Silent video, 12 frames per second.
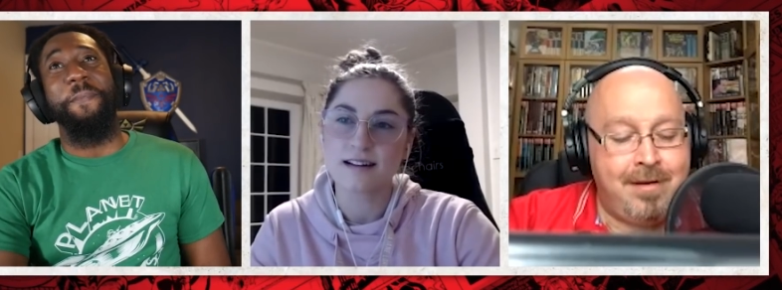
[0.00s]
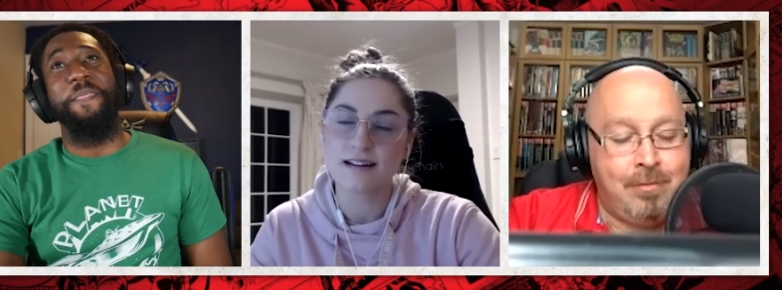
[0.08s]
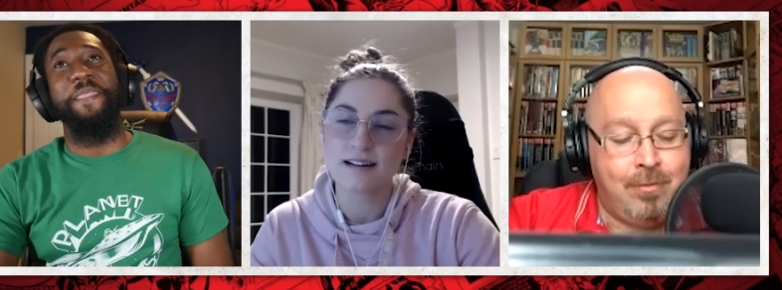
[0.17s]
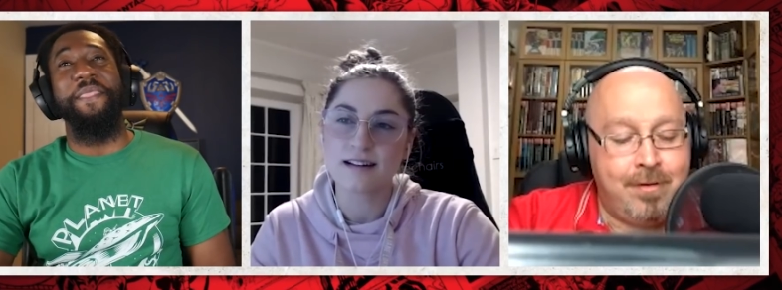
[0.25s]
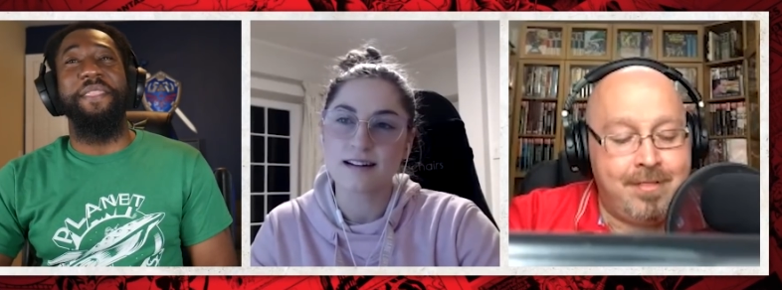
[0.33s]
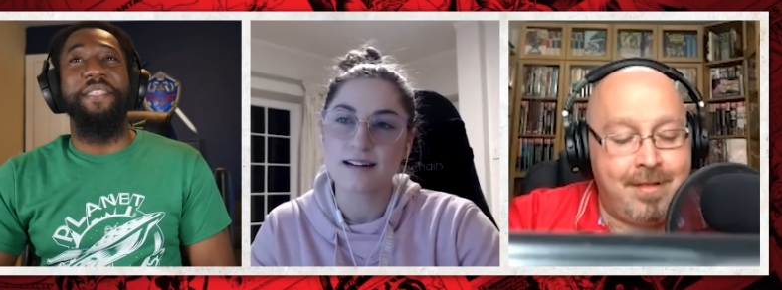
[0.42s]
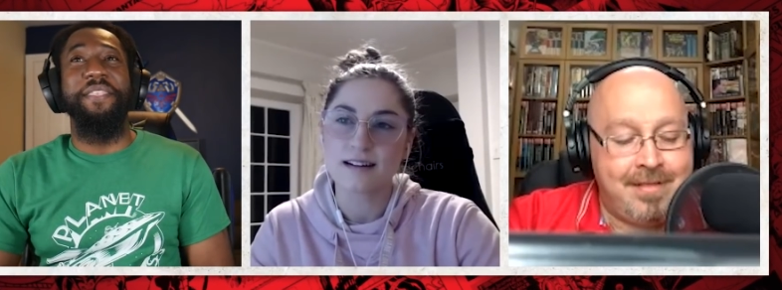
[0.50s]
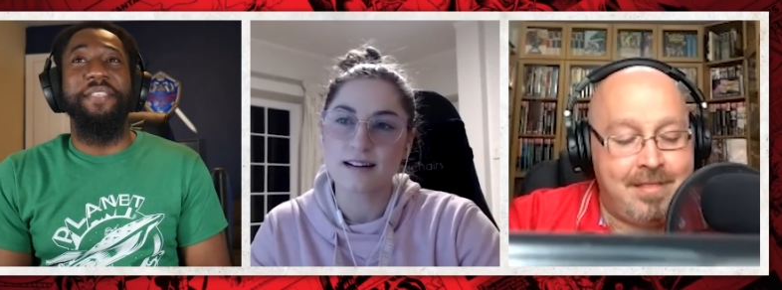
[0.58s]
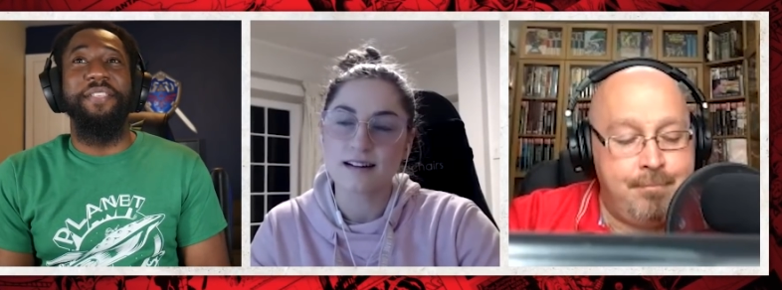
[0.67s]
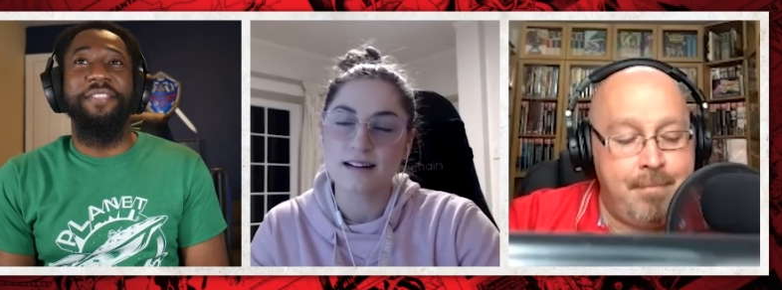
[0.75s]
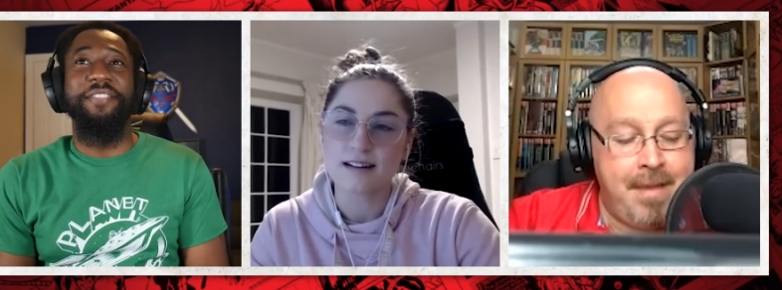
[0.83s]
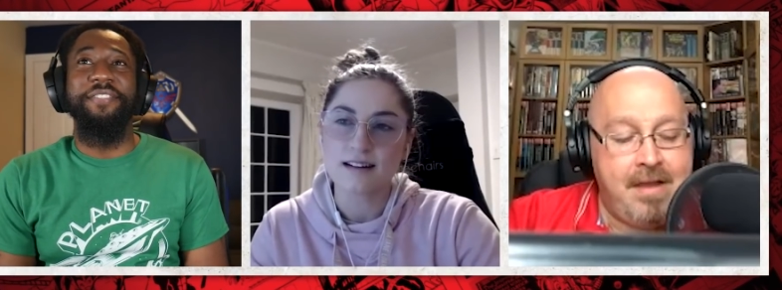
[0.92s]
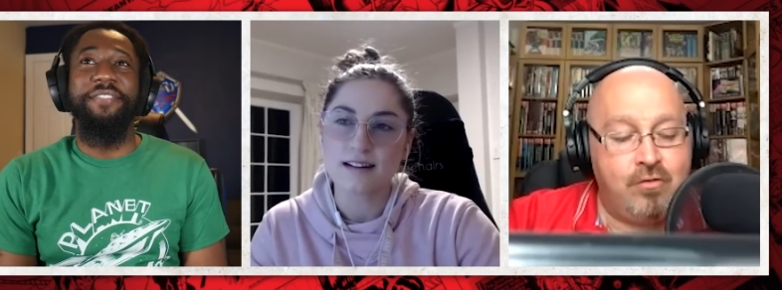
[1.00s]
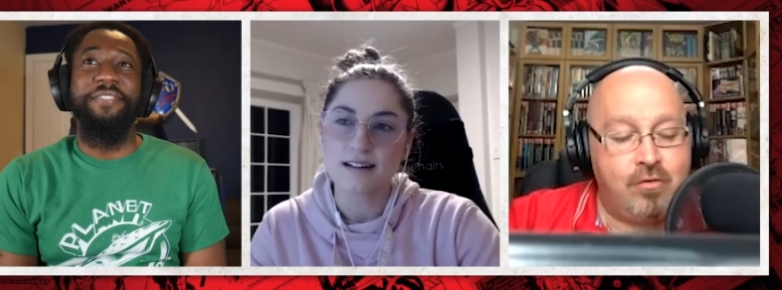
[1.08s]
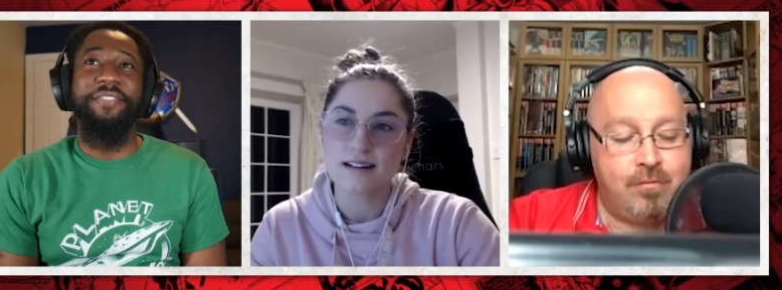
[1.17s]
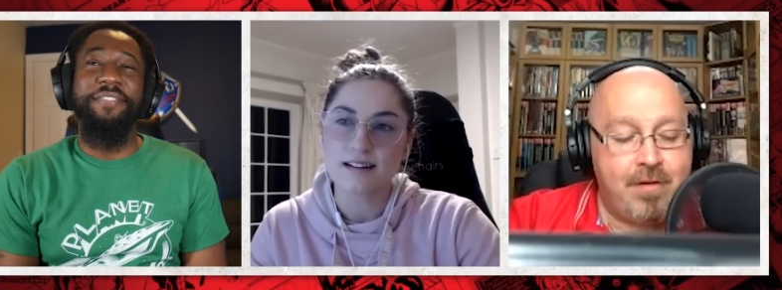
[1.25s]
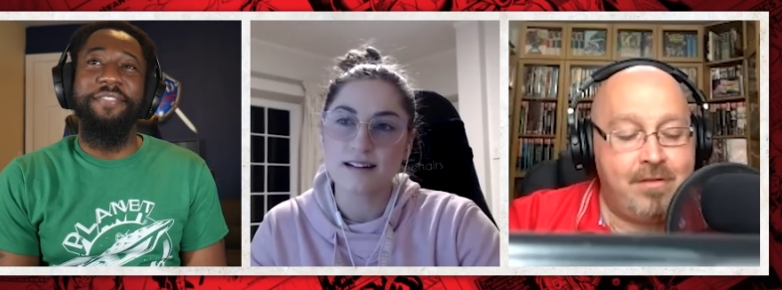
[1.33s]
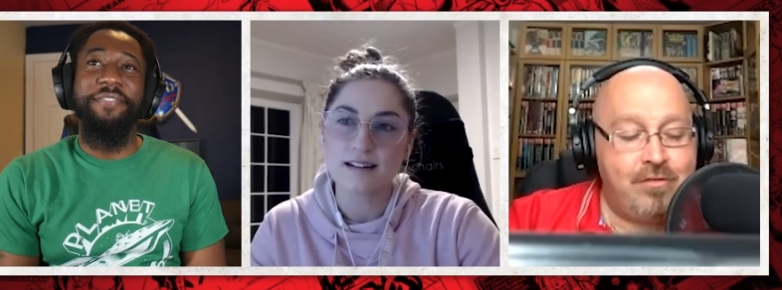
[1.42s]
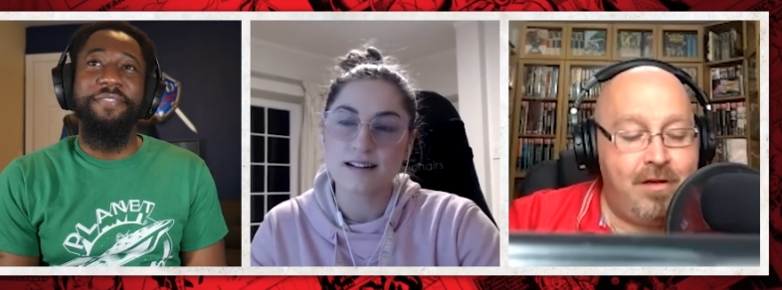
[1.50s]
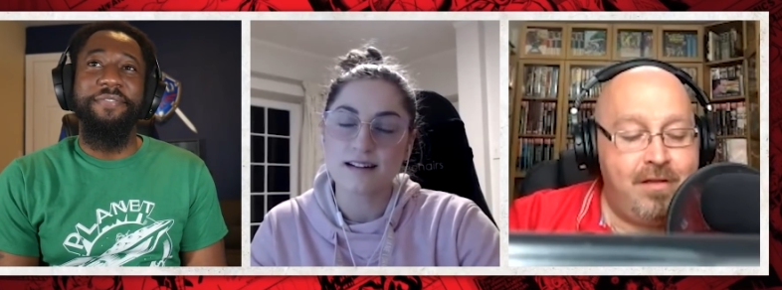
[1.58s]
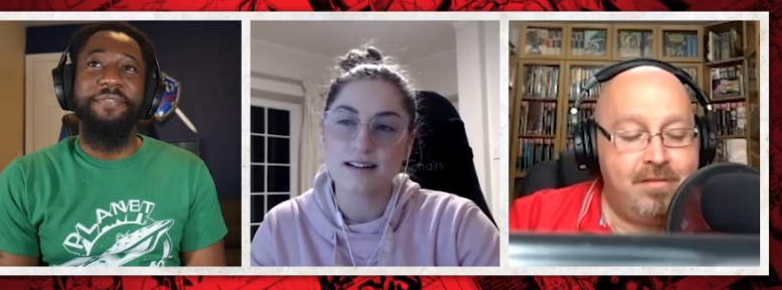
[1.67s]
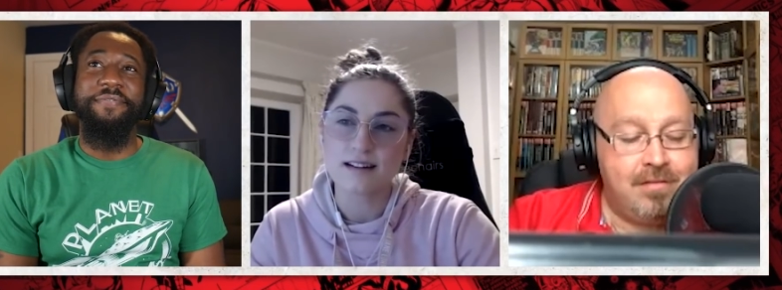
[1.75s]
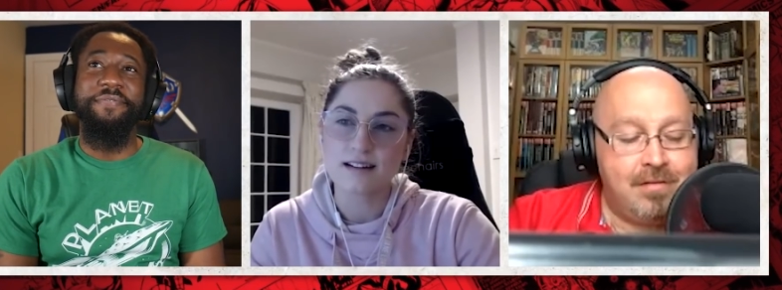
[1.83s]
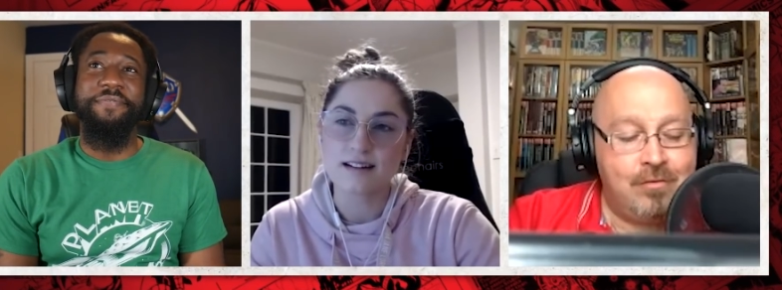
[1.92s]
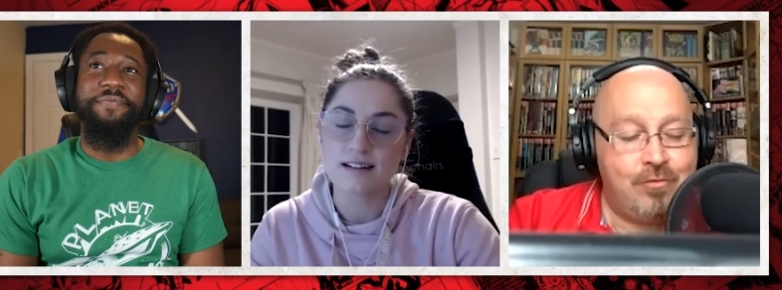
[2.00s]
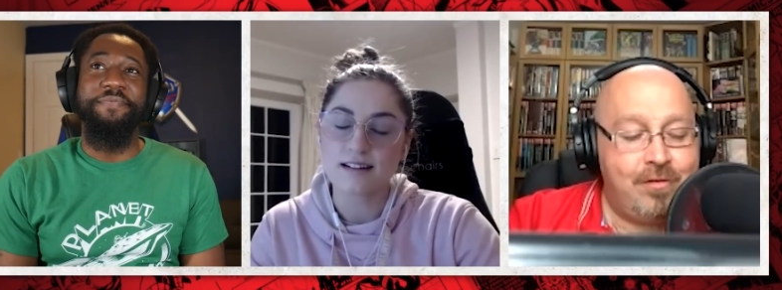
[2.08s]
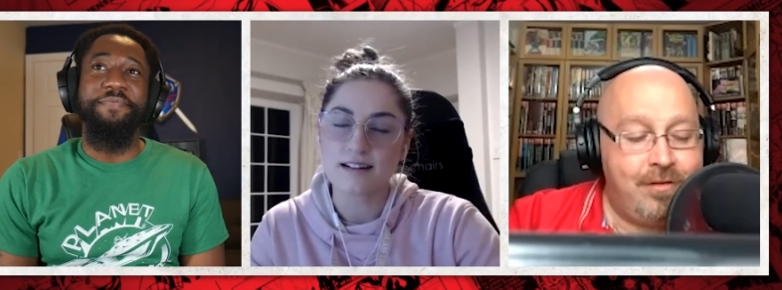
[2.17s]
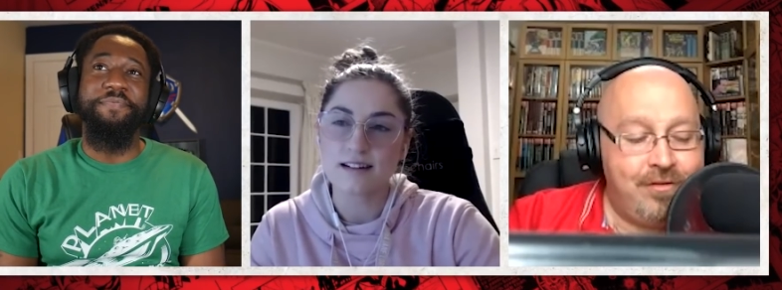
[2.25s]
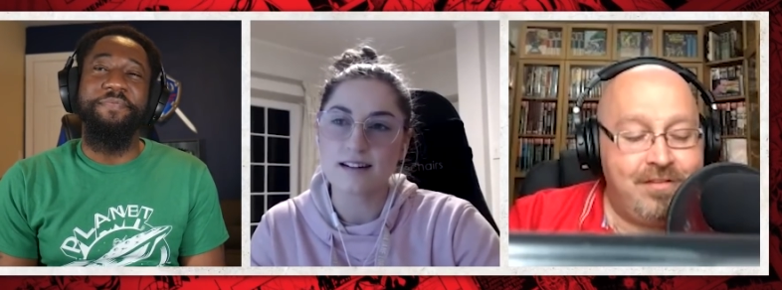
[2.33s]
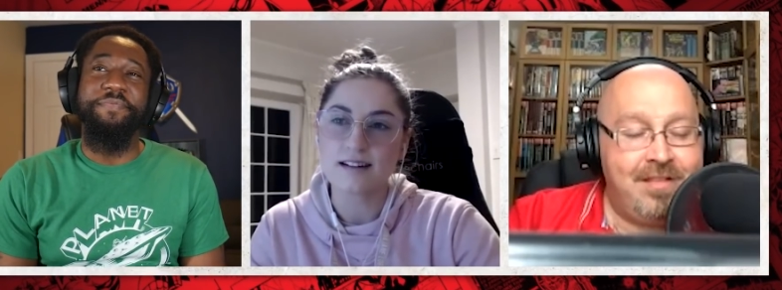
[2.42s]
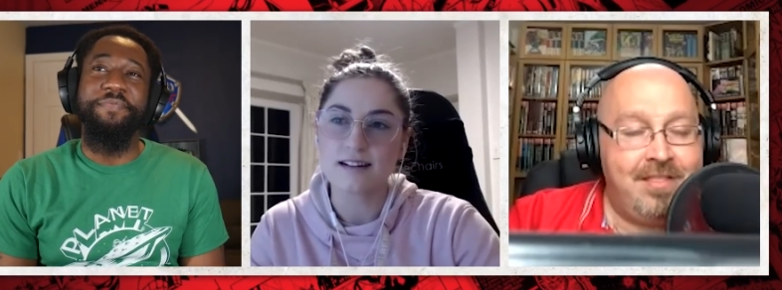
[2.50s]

Speaker 1: and you look at like the major franchises and trilogies